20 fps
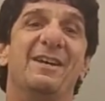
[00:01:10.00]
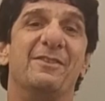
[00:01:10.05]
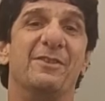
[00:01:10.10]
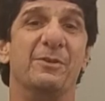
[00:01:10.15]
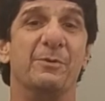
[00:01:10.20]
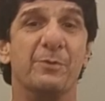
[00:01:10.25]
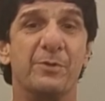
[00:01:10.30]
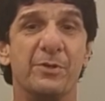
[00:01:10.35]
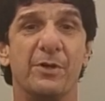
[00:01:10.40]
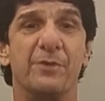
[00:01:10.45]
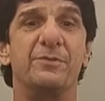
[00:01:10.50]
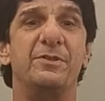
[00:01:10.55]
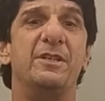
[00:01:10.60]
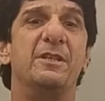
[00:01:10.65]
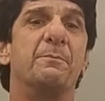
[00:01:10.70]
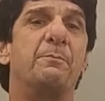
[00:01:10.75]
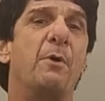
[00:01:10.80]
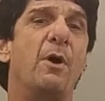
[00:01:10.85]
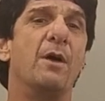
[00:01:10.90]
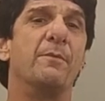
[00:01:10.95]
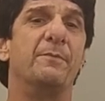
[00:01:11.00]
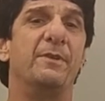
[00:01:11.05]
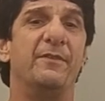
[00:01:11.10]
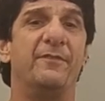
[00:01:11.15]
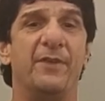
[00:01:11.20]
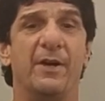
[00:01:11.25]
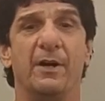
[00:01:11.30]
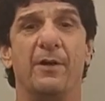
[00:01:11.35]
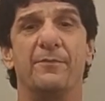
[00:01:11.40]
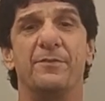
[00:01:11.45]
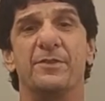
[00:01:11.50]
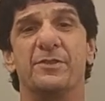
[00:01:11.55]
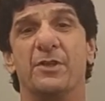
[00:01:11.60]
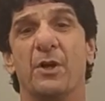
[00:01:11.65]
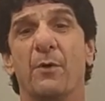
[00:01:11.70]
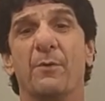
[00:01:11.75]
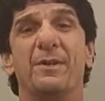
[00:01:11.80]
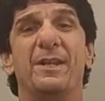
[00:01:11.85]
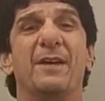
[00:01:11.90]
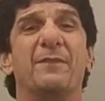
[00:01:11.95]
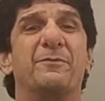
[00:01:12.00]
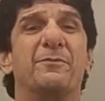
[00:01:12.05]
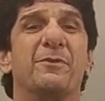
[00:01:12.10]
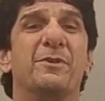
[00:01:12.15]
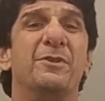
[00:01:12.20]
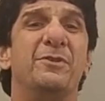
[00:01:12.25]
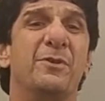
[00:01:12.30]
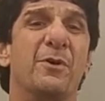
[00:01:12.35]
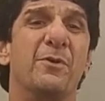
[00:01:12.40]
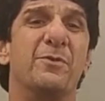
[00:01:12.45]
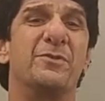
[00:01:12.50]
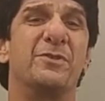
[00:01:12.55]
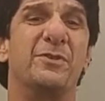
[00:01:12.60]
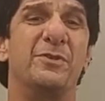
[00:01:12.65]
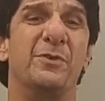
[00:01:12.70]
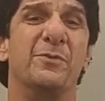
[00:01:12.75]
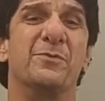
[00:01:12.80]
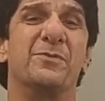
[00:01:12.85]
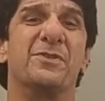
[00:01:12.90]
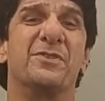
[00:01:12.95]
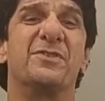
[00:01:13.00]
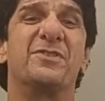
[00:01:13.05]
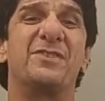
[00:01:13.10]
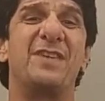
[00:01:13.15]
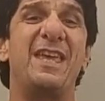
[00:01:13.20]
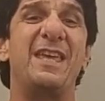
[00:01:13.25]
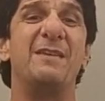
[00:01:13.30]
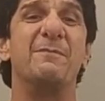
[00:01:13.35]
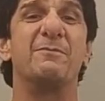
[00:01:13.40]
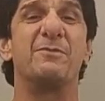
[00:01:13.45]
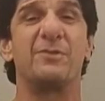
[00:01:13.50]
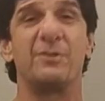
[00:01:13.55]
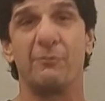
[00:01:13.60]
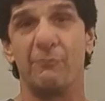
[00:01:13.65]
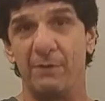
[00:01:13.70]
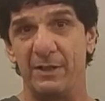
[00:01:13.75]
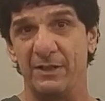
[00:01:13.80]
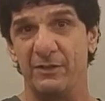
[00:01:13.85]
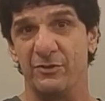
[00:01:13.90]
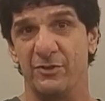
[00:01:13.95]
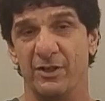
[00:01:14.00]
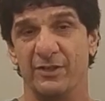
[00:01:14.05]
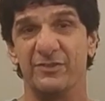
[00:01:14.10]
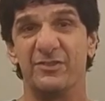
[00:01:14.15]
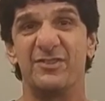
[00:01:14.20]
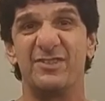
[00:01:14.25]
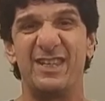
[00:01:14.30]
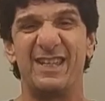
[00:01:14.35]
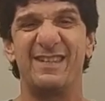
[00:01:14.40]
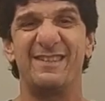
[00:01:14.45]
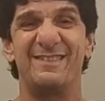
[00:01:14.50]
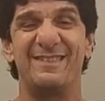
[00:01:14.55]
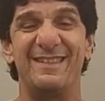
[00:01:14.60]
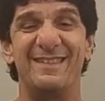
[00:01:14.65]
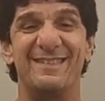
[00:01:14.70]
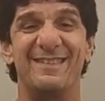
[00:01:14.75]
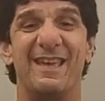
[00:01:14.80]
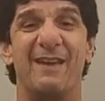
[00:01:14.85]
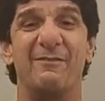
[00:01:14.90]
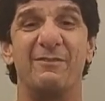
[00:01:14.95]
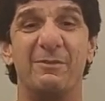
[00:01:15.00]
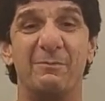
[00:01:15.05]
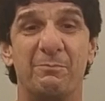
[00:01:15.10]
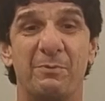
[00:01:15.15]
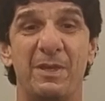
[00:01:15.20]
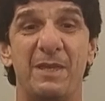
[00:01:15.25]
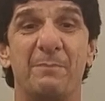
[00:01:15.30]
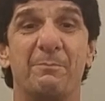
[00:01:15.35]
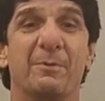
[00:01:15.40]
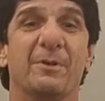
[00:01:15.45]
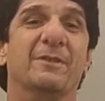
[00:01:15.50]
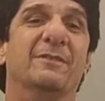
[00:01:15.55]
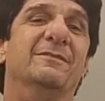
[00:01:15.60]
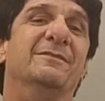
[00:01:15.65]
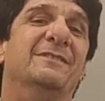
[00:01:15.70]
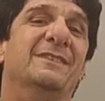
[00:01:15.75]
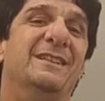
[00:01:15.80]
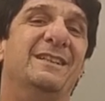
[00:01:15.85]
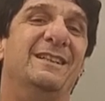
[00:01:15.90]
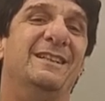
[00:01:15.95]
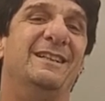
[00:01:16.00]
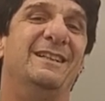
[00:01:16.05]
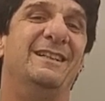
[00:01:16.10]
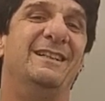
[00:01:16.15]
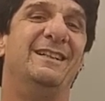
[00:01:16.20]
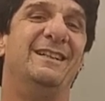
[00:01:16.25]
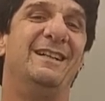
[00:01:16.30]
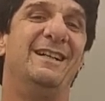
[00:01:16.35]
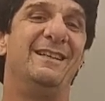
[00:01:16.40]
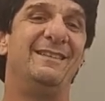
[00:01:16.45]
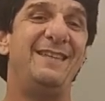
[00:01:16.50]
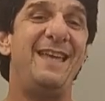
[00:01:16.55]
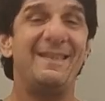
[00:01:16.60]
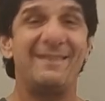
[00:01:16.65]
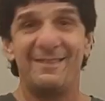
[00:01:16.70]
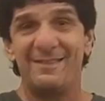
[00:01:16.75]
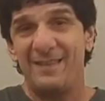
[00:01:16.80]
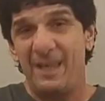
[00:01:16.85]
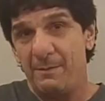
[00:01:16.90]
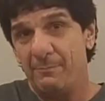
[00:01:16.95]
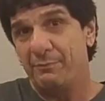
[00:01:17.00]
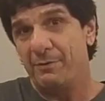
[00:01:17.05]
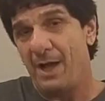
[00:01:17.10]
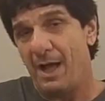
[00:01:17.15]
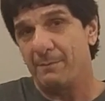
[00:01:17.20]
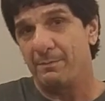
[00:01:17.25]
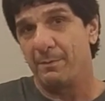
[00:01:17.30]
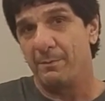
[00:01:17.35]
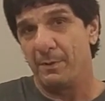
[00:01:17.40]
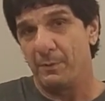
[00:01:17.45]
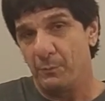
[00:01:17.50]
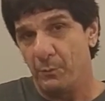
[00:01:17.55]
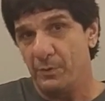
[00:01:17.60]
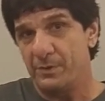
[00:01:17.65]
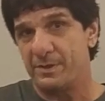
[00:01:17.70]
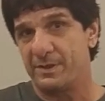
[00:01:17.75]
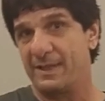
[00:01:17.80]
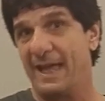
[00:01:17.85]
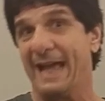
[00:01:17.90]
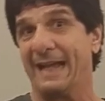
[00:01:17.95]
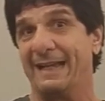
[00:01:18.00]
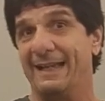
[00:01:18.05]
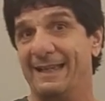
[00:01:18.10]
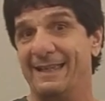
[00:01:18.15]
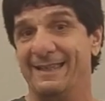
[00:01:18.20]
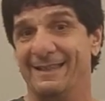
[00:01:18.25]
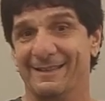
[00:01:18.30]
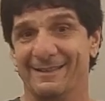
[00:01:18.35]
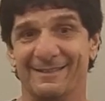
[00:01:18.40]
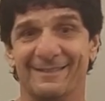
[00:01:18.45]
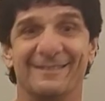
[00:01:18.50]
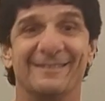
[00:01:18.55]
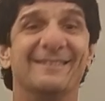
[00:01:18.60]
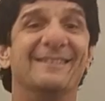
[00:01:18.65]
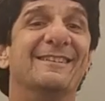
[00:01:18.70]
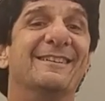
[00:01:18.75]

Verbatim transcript: The New Jersey Department of Health is going after a nurse who used the same syringe on 67 people. They had the same problem at Woodstock, I hear.